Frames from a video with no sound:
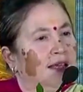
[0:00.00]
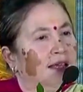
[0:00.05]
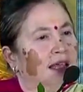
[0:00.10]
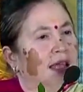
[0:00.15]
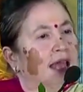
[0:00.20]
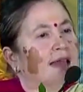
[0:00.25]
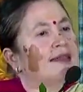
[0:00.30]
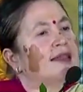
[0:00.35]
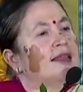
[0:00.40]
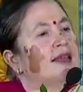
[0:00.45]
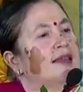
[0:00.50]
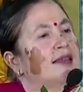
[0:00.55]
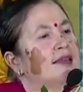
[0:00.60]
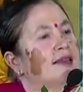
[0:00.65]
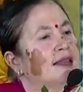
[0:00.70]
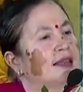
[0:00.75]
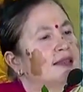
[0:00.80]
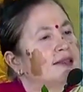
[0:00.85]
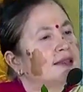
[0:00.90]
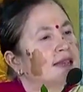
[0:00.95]
And then
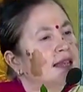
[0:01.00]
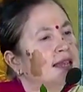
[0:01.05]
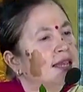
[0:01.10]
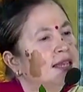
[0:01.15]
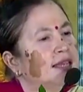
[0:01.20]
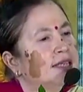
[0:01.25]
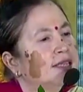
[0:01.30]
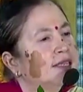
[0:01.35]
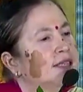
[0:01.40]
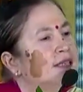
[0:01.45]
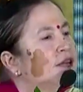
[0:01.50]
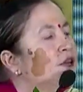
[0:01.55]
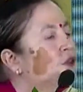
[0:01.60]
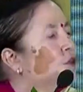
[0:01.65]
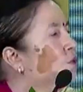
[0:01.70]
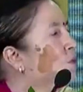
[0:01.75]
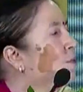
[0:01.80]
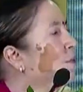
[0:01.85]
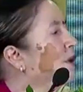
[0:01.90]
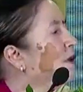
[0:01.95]
the eastern
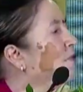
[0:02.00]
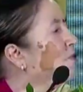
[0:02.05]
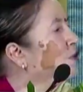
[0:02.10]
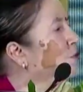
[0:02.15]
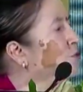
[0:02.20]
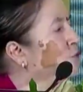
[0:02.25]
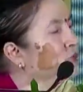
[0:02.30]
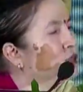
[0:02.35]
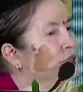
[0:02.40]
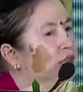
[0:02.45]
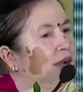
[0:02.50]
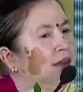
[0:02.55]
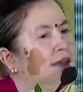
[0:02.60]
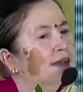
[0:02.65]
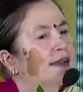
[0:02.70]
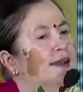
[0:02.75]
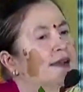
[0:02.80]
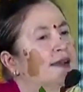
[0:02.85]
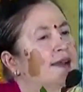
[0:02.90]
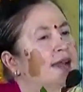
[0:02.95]
UP, which was a
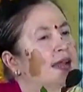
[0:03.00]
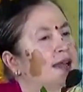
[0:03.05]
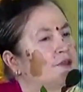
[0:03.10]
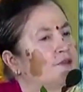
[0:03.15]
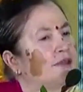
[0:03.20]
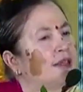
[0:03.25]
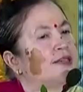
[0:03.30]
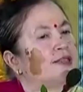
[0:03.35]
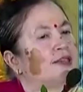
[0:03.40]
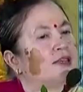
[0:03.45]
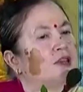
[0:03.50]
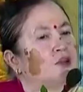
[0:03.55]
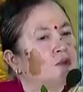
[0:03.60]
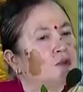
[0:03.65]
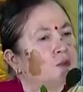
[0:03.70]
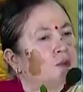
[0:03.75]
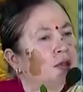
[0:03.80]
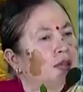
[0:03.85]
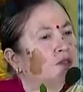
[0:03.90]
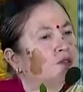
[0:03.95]
little like western
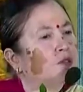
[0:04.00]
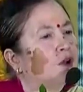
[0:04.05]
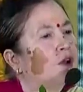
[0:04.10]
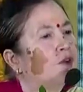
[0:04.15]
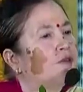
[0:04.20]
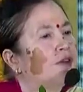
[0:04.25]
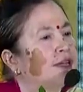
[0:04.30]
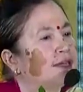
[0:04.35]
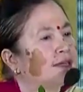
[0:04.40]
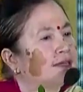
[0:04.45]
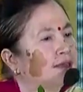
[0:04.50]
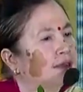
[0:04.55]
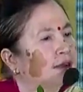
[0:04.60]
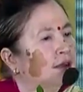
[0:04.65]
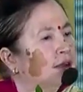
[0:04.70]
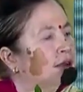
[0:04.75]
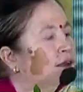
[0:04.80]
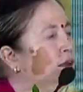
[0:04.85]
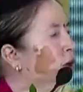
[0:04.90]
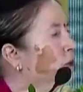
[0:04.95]
UP is always
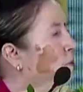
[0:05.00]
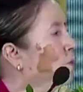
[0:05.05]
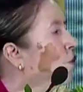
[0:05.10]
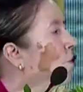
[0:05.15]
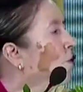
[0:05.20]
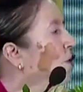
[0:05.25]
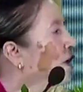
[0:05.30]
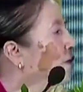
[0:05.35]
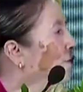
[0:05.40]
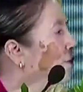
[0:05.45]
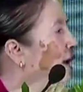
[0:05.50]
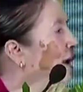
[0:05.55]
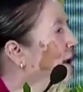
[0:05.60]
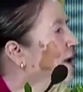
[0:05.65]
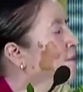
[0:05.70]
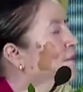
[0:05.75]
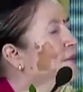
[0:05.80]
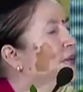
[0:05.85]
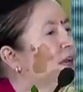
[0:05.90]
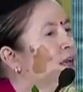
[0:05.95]
more
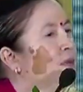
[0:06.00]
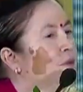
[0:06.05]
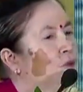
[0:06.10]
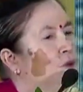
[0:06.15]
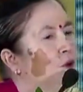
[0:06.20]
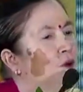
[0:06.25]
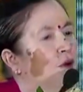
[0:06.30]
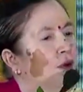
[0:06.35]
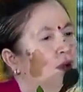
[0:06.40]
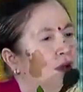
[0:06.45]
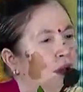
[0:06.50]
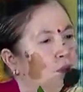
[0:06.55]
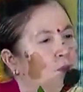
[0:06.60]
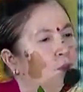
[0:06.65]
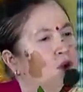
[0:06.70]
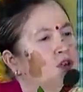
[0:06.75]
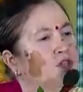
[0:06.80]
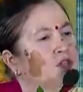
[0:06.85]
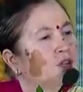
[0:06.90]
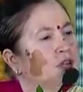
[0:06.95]
developed and more
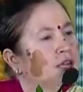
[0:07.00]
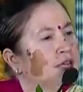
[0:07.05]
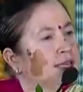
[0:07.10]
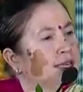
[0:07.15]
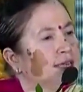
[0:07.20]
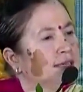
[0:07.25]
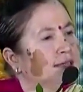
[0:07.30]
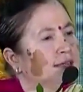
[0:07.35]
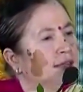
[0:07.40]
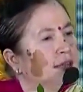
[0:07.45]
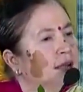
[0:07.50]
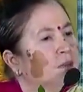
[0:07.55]
opportunities.